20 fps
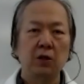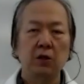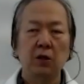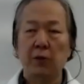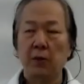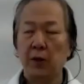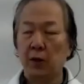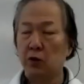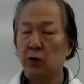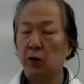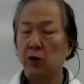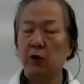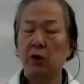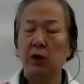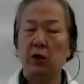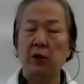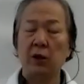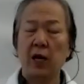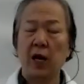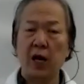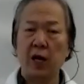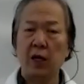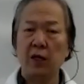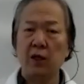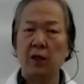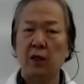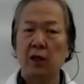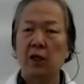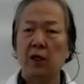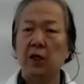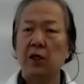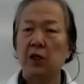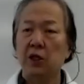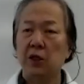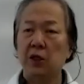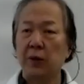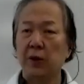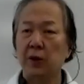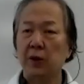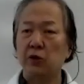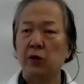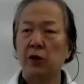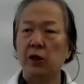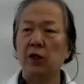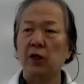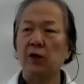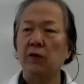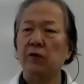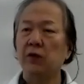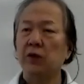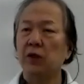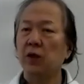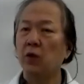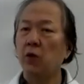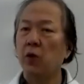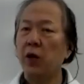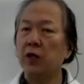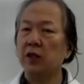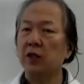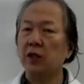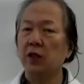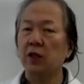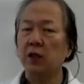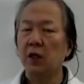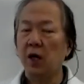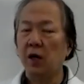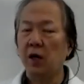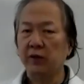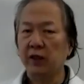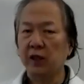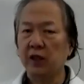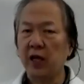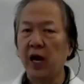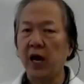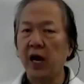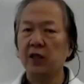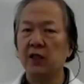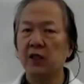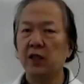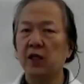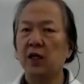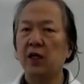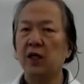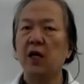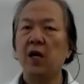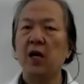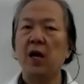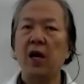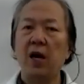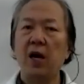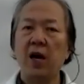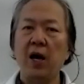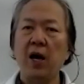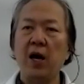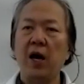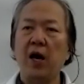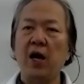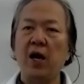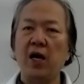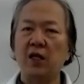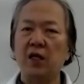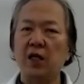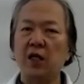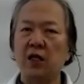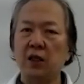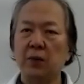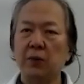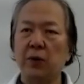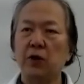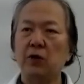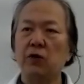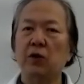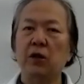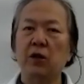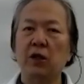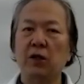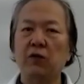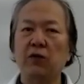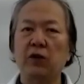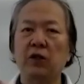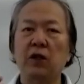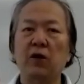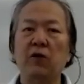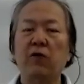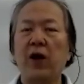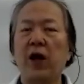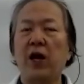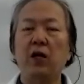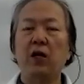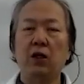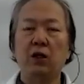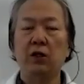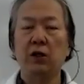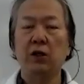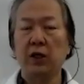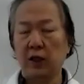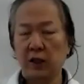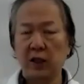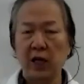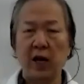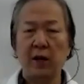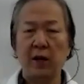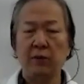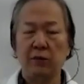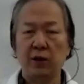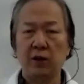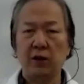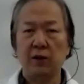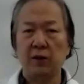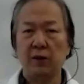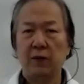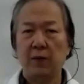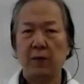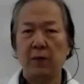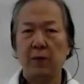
so make sure you know that, especially for the rest of the test and especially for the final exams.